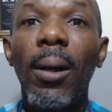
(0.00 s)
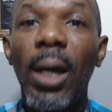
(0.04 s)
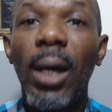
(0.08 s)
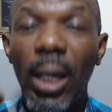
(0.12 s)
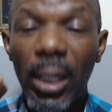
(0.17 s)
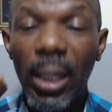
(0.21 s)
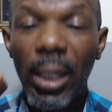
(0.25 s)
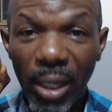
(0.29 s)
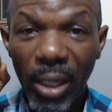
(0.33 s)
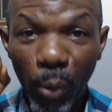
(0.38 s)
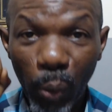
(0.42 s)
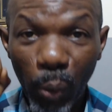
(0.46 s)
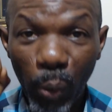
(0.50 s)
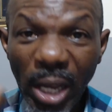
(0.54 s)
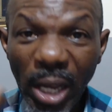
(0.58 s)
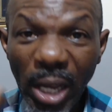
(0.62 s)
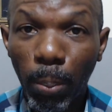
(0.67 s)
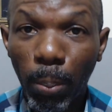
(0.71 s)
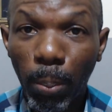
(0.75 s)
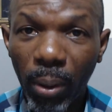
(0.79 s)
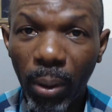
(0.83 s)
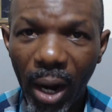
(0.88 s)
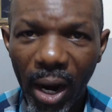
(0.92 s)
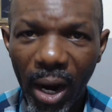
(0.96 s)
The real
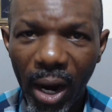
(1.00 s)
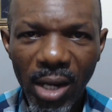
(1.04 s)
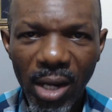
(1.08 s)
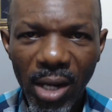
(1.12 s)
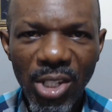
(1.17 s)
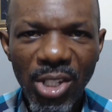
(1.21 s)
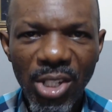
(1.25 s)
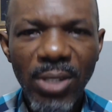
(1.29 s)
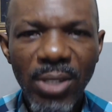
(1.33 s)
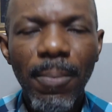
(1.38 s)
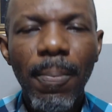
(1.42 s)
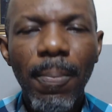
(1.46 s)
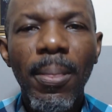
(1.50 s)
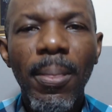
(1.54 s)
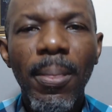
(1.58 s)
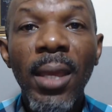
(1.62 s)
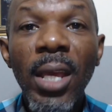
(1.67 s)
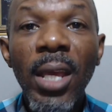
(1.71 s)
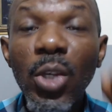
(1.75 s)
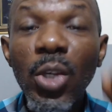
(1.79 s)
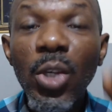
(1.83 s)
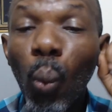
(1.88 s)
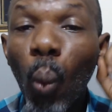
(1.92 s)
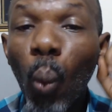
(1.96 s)
price
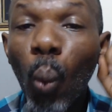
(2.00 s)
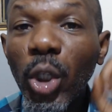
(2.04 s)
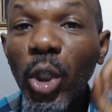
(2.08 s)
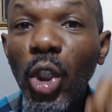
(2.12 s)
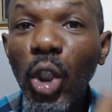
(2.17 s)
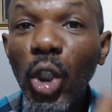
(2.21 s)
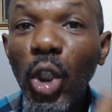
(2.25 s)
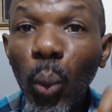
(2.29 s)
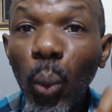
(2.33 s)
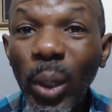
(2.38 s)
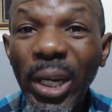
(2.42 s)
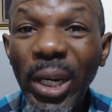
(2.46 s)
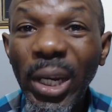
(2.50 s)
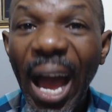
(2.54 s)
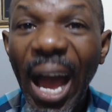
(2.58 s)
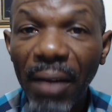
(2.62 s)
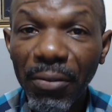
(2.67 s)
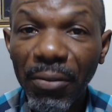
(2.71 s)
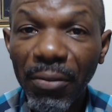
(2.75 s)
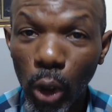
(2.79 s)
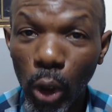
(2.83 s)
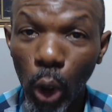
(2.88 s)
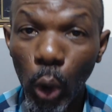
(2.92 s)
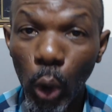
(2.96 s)
is what you would have
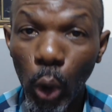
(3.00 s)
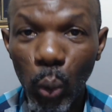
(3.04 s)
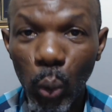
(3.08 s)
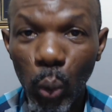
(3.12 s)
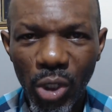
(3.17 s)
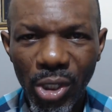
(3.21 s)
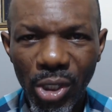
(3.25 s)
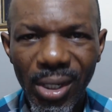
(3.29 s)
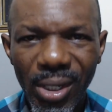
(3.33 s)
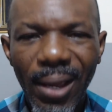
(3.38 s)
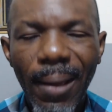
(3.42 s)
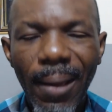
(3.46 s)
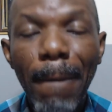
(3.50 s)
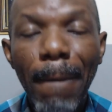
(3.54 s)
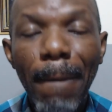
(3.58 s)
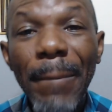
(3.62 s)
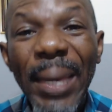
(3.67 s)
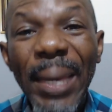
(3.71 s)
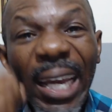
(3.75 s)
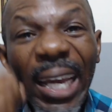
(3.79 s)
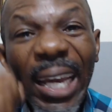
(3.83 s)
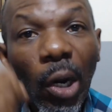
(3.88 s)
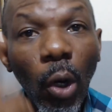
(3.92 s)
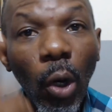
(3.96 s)
to lose
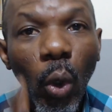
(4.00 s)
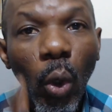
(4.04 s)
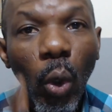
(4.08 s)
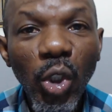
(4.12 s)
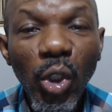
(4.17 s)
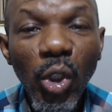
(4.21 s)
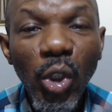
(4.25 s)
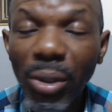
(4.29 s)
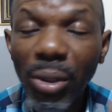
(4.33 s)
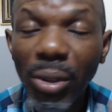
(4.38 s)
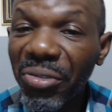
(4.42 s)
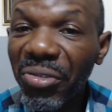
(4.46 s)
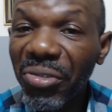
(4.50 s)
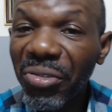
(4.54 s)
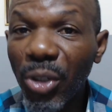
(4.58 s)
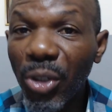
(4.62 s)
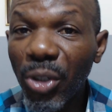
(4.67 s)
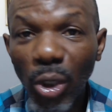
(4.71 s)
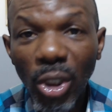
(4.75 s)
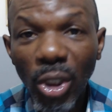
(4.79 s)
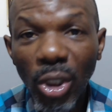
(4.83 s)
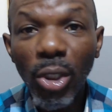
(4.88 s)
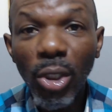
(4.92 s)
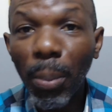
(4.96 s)
because you
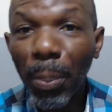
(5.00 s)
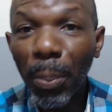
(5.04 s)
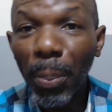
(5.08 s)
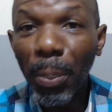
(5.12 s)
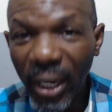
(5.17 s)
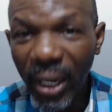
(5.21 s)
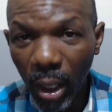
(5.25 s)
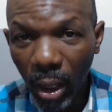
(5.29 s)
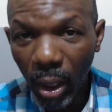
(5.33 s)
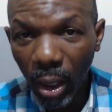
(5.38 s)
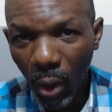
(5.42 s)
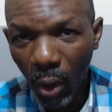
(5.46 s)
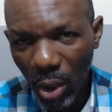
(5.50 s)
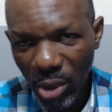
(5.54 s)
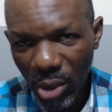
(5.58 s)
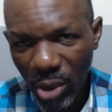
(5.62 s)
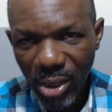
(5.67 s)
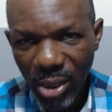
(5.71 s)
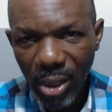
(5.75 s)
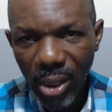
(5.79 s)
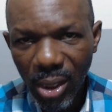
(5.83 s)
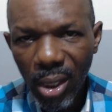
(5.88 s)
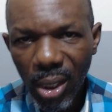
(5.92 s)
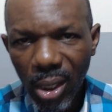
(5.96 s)
refused to pay the cost.
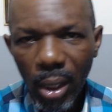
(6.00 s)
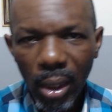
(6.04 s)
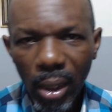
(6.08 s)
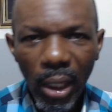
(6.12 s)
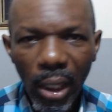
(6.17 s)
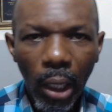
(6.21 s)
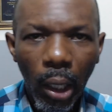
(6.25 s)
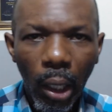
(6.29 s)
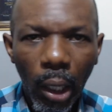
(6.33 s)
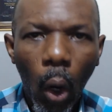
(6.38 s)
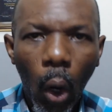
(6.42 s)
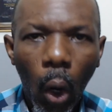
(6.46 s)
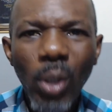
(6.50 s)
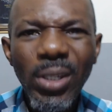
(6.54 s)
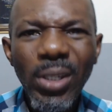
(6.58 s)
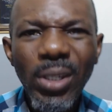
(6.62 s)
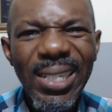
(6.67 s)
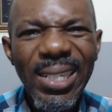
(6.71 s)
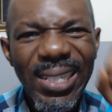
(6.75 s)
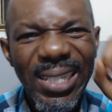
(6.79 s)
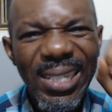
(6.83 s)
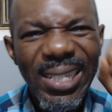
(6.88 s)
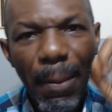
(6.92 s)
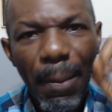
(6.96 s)
The cost is
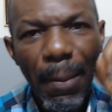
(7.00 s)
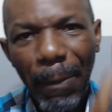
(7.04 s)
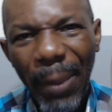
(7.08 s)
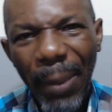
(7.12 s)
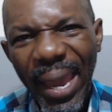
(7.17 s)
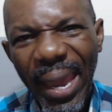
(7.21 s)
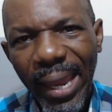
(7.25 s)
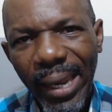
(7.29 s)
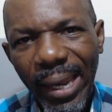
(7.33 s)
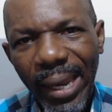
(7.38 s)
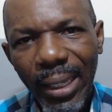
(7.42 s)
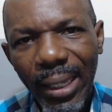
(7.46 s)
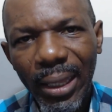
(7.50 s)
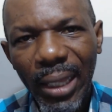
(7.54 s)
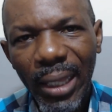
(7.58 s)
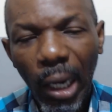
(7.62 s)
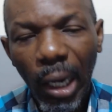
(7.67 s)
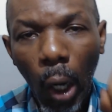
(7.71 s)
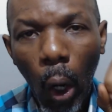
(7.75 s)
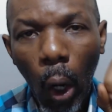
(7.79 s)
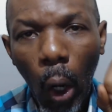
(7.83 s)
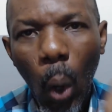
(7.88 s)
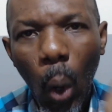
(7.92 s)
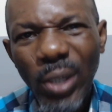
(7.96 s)
the pain. The
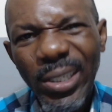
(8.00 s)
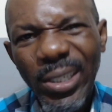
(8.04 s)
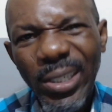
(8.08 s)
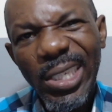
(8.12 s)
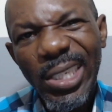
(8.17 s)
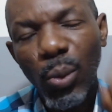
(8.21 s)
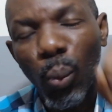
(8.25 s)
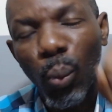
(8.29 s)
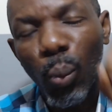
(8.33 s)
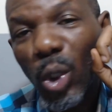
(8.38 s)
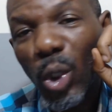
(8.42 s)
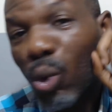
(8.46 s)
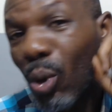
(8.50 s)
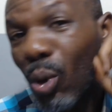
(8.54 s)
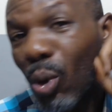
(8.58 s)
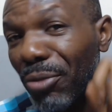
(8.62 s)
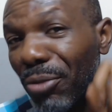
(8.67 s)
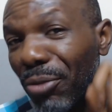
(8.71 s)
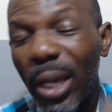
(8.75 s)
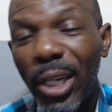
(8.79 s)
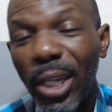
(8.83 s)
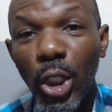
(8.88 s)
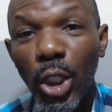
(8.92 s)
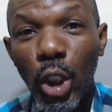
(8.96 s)
cost is what you have to
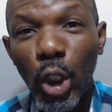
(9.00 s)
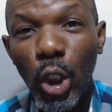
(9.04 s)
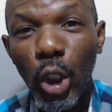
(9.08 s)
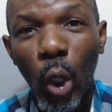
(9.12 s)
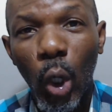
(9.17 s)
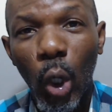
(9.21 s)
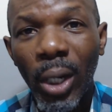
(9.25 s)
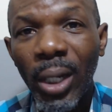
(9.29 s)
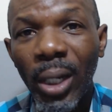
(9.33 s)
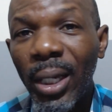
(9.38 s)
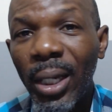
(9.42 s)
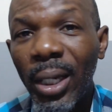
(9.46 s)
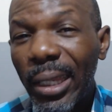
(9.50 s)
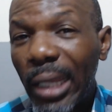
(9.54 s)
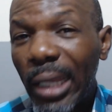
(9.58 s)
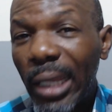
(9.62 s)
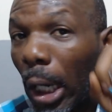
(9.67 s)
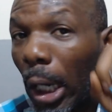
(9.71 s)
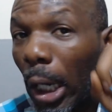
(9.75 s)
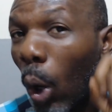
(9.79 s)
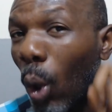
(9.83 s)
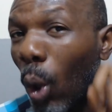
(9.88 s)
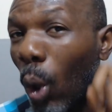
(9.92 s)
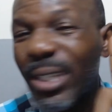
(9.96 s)
endure. The
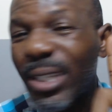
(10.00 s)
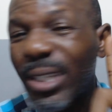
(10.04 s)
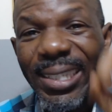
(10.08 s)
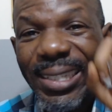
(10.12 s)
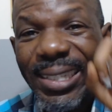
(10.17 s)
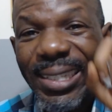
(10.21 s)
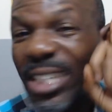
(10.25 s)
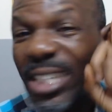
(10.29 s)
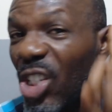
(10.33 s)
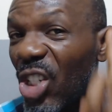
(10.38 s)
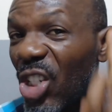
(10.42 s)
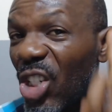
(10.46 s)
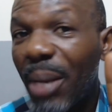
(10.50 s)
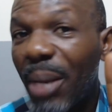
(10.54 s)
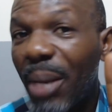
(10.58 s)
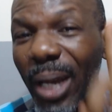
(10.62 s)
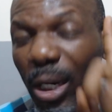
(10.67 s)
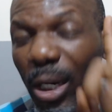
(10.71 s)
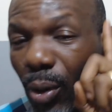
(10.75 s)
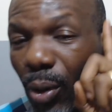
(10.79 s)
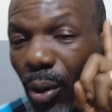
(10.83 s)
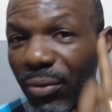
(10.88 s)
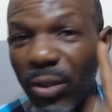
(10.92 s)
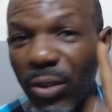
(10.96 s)
cost is the shame that you
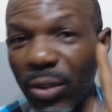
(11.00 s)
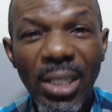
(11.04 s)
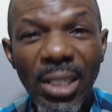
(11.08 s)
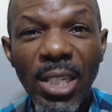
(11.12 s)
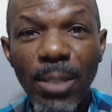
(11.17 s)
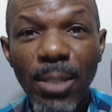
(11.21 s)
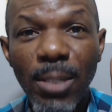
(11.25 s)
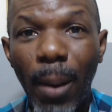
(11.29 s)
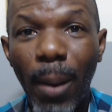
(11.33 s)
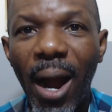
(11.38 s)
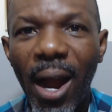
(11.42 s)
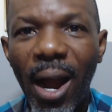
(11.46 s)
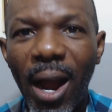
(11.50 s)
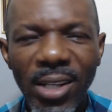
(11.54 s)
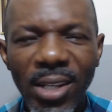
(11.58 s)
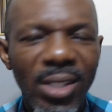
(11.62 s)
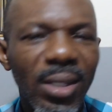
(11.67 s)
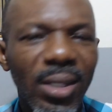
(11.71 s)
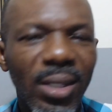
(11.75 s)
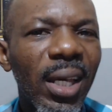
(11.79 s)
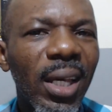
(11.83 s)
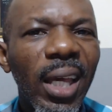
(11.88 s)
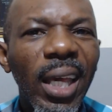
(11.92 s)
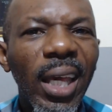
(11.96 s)
have to despise
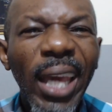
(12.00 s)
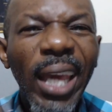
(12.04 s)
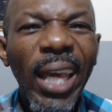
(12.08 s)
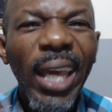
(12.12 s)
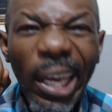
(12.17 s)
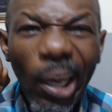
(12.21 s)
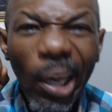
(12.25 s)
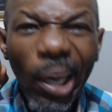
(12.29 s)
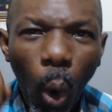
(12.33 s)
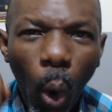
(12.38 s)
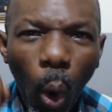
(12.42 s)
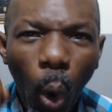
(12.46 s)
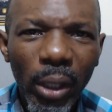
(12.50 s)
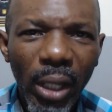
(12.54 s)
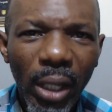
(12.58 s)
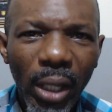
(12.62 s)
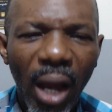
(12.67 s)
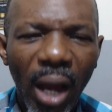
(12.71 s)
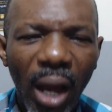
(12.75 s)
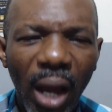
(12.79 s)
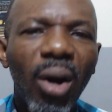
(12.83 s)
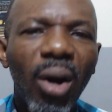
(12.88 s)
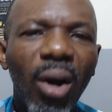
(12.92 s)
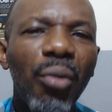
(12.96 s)
in order
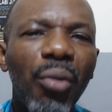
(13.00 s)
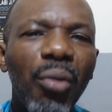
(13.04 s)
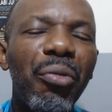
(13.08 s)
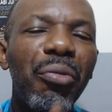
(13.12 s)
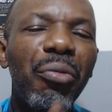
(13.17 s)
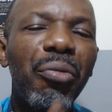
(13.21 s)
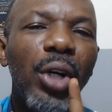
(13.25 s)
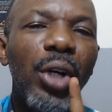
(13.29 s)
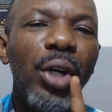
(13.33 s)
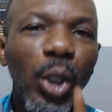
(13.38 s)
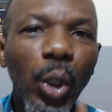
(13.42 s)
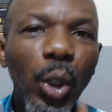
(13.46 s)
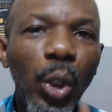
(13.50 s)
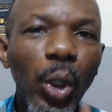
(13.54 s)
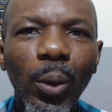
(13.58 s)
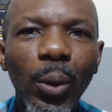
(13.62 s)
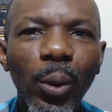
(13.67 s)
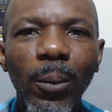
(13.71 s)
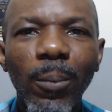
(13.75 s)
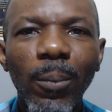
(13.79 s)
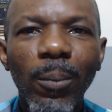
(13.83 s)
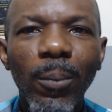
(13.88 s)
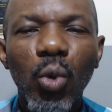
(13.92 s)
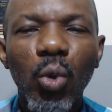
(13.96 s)
for you
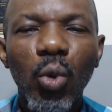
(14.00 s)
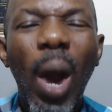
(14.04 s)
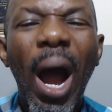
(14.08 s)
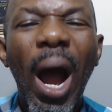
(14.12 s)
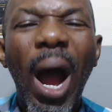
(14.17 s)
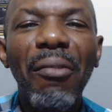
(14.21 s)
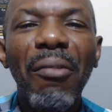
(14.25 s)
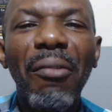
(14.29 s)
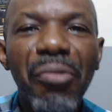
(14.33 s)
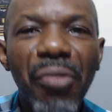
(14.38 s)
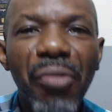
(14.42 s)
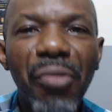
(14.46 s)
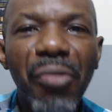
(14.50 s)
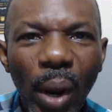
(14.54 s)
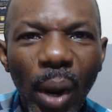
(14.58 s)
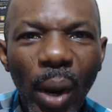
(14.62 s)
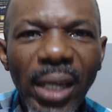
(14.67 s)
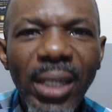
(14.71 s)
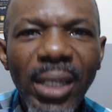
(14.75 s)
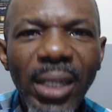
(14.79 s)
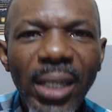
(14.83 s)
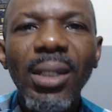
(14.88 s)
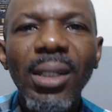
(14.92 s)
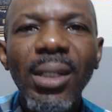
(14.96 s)
to avoid
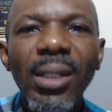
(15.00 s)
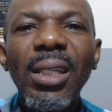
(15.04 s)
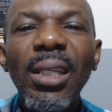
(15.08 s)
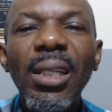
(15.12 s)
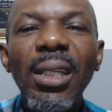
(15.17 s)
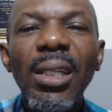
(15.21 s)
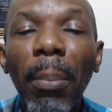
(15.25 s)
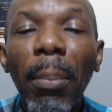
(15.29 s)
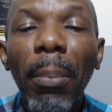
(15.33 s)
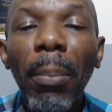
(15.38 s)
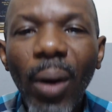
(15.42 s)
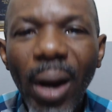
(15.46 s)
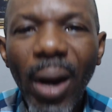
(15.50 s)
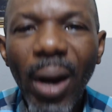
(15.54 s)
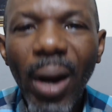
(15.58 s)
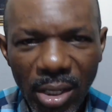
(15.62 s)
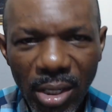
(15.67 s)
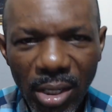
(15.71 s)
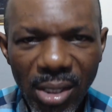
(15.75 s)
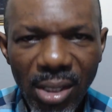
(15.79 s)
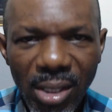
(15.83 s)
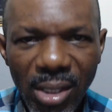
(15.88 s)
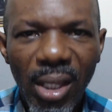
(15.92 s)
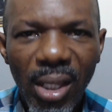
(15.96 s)
the price
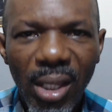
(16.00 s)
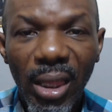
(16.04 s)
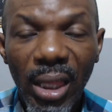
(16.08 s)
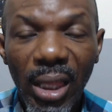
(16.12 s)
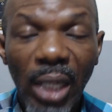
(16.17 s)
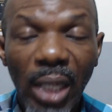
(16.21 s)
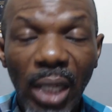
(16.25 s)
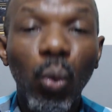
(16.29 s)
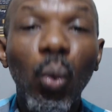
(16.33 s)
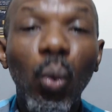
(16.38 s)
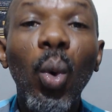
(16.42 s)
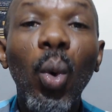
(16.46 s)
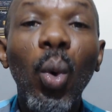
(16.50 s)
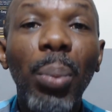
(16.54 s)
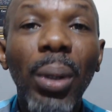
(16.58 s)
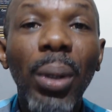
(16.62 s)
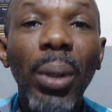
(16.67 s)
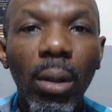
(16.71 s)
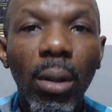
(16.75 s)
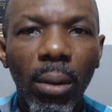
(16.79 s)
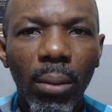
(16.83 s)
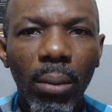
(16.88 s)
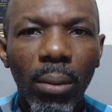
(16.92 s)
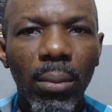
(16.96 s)
that will
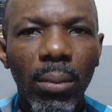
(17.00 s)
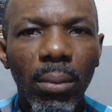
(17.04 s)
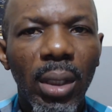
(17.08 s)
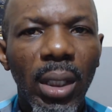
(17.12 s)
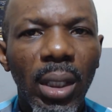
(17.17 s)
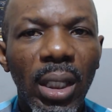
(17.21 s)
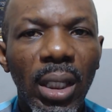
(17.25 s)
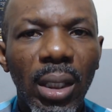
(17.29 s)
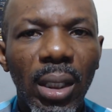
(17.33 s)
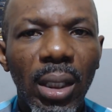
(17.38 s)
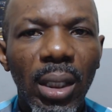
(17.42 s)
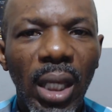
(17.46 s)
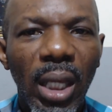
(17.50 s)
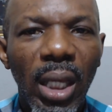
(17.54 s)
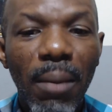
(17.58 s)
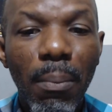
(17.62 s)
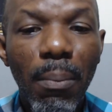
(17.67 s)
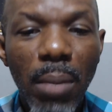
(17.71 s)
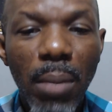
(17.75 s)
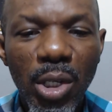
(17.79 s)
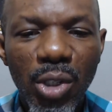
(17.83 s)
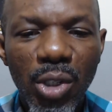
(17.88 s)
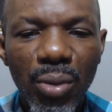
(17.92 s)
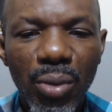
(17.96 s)
become a
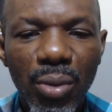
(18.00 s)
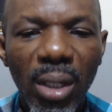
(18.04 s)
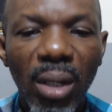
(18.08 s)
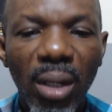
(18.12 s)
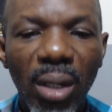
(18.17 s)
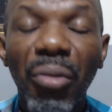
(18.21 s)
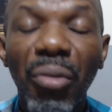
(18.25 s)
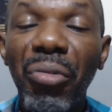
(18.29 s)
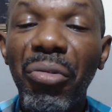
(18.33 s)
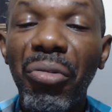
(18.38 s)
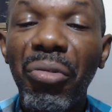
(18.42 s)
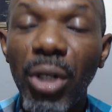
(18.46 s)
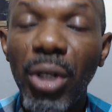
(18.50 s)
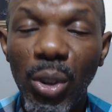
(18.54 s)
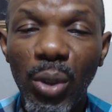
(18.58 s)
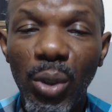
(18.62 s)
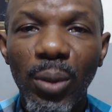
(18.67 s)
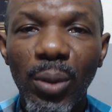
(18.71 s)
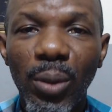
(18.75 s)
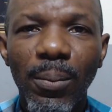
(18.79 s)
misery for you.